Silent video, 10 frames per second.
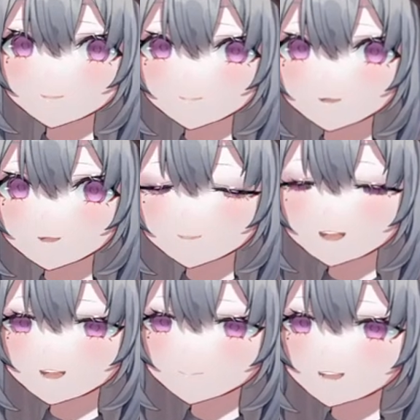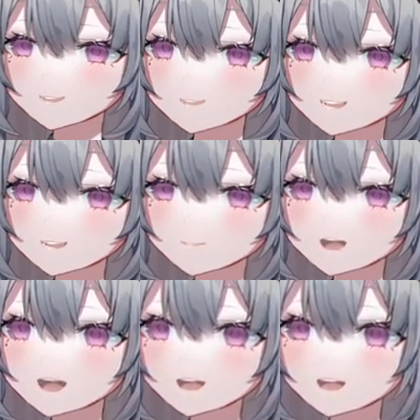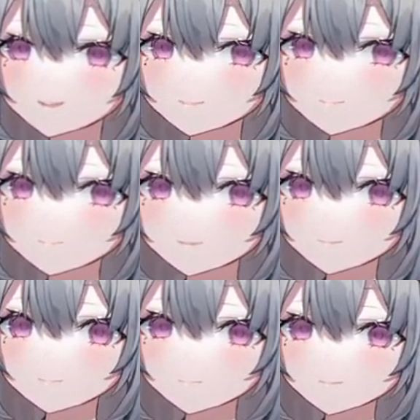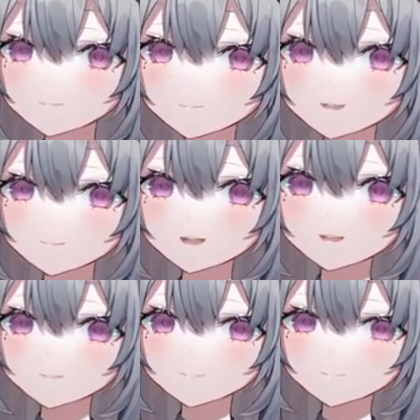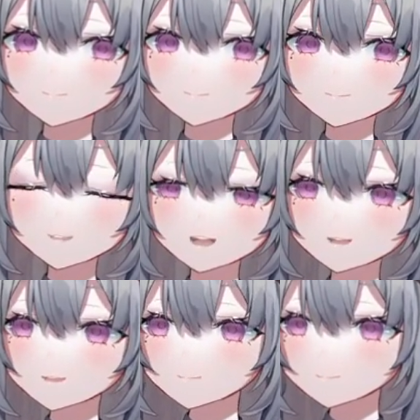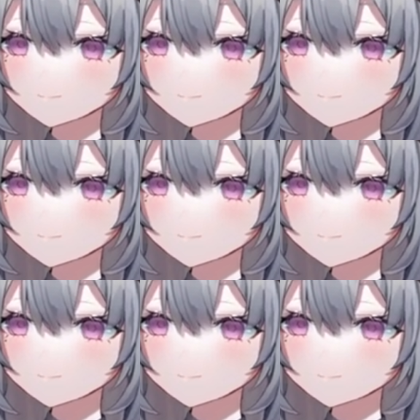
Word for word: so uh, basically, Chai has this weird separation anxiety where she doesn't like closed